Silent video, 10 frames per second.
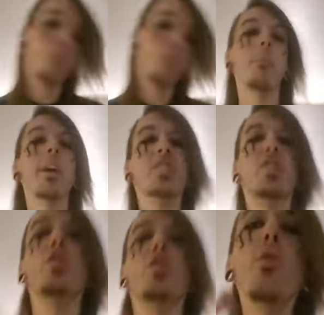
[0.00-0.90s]
what makes
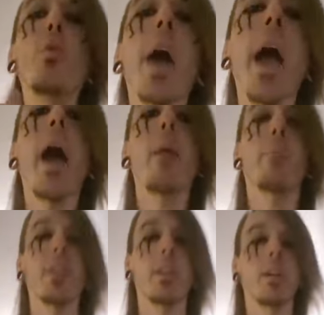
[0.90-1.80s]
you
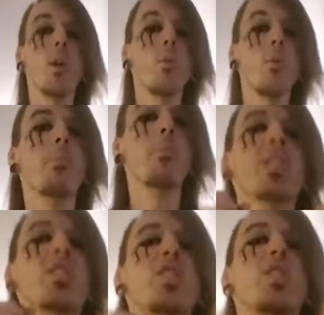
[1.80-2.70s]
happy, what
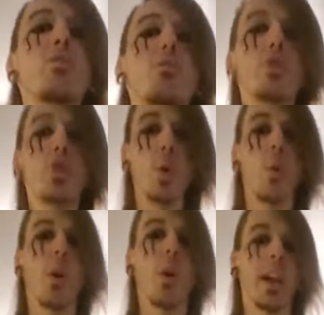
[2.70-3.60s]
brings you
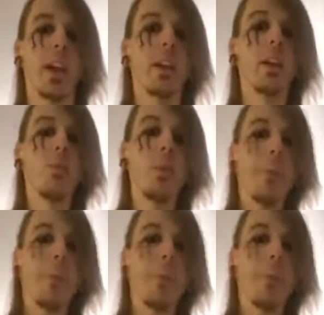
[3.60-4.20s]
joy, what